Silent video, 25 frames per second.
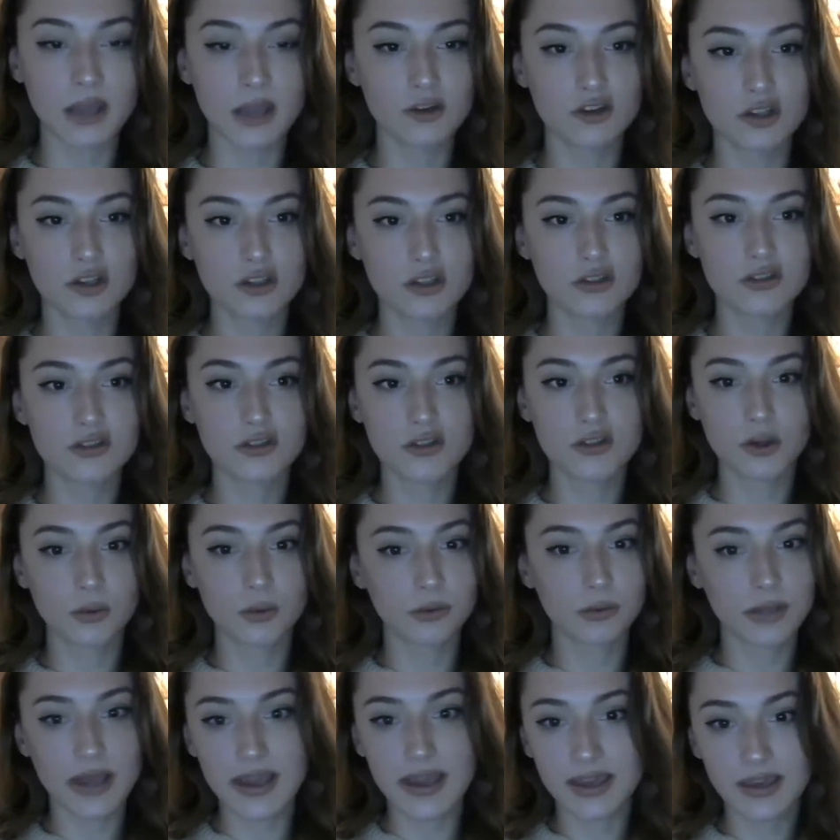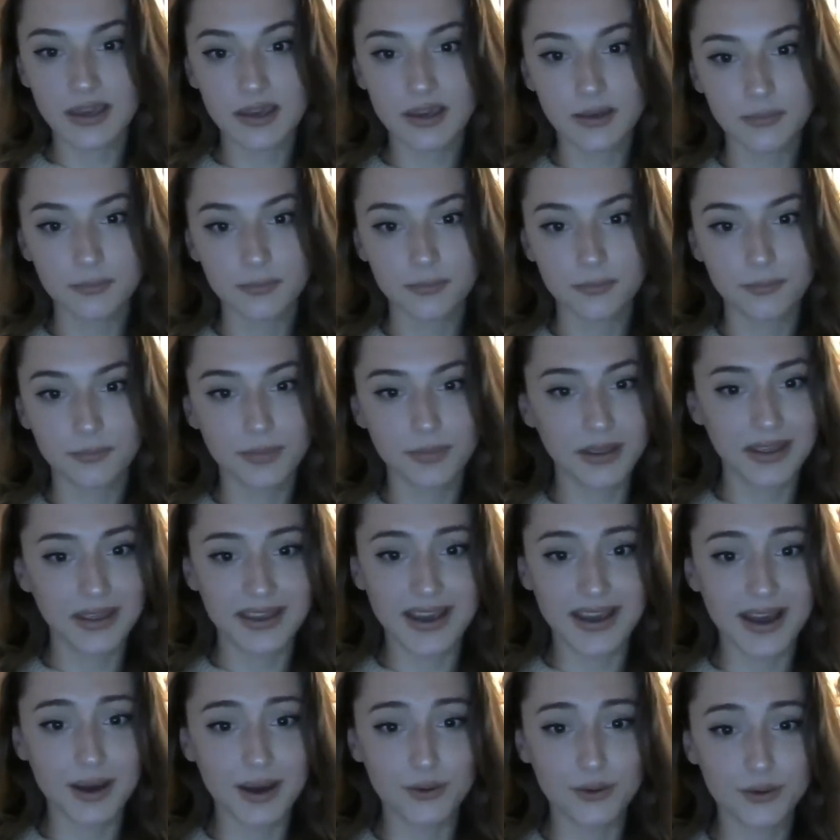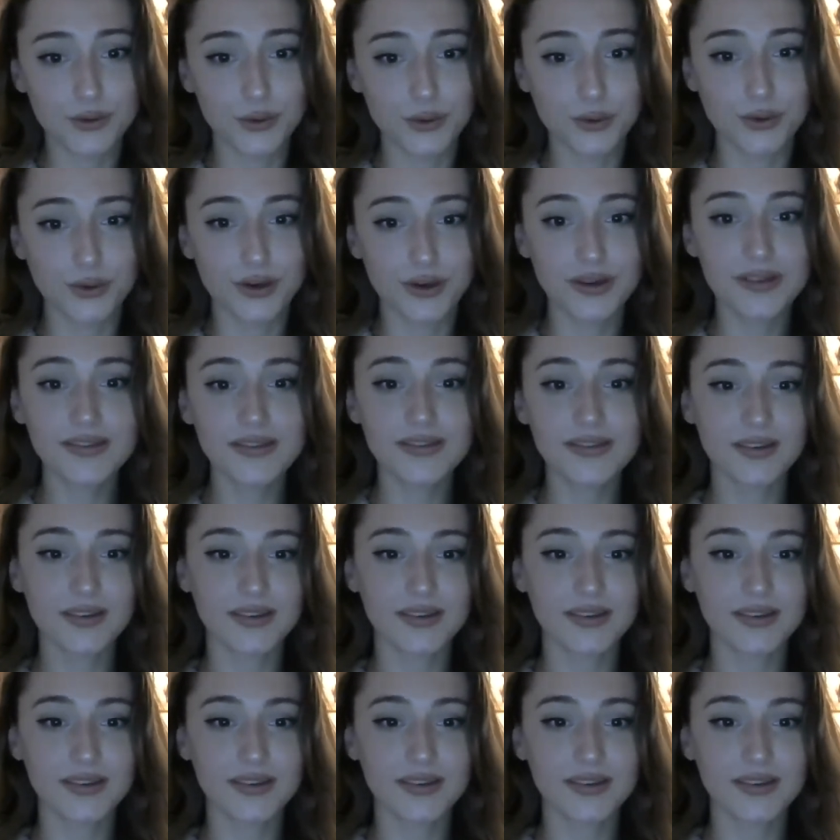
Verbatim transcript: just don't like being outdoors